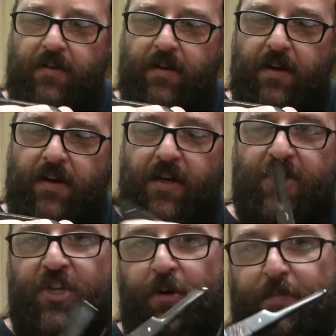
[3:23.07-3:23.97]
a
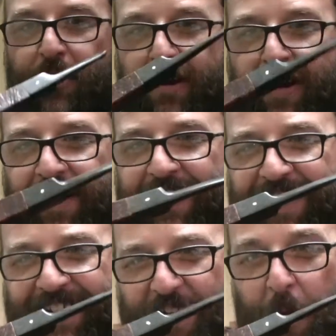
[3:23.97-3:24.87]
Shell Briar
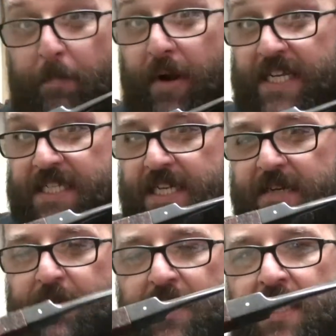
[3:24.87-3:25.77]
brain
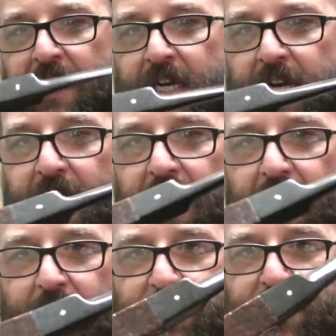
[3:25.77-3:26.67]
snap.
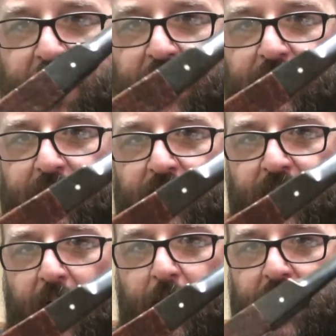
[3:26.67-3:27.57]
So
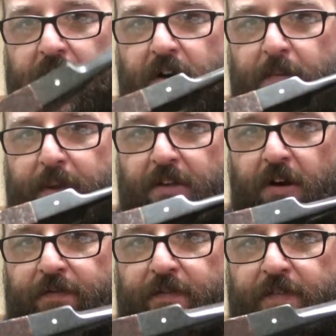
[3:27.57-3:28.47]
that one I picked
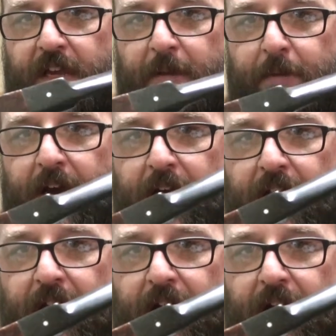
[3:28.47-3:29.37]
off of eBay.